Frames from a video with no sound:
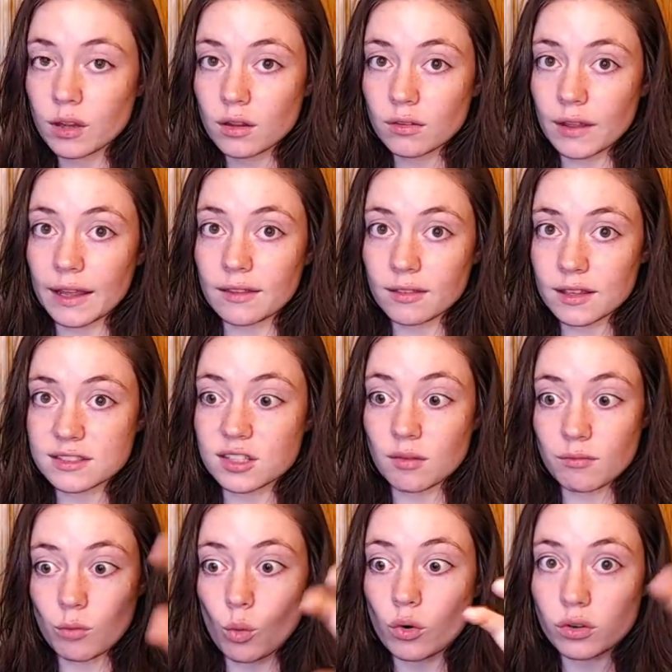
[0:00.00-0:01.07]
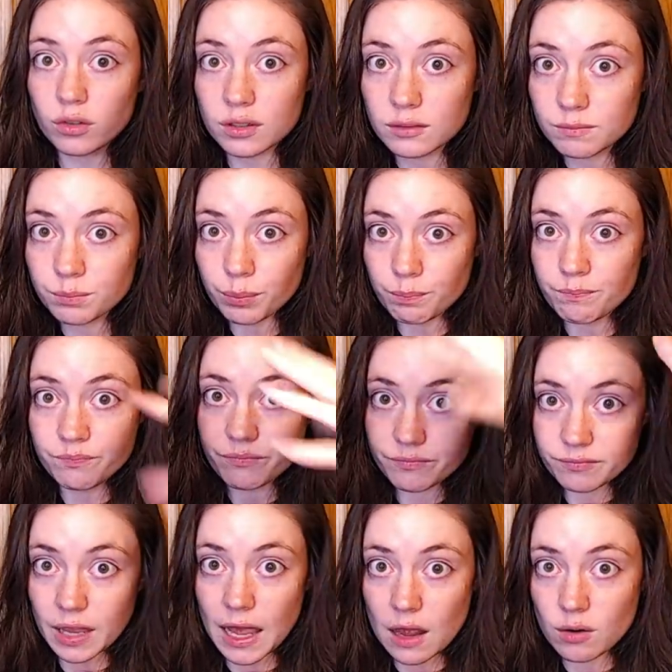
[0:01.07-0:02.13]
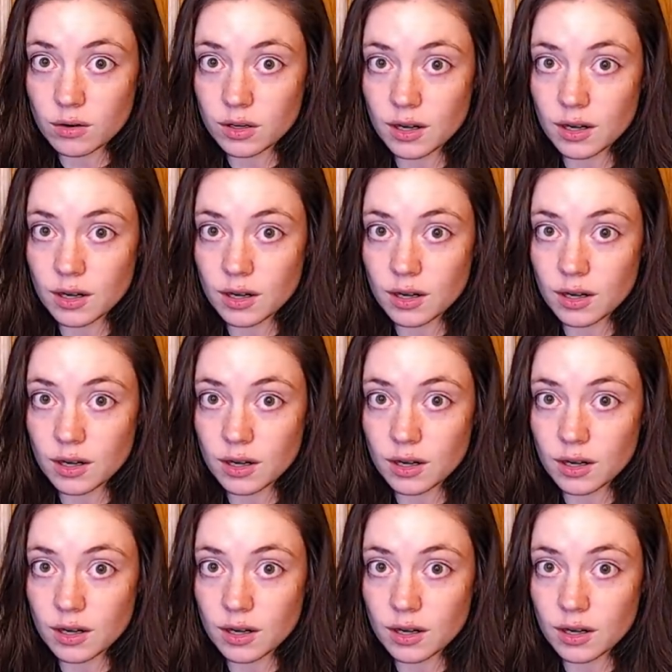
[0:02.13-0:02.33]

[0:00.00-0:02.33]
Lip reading: like, this immortal power,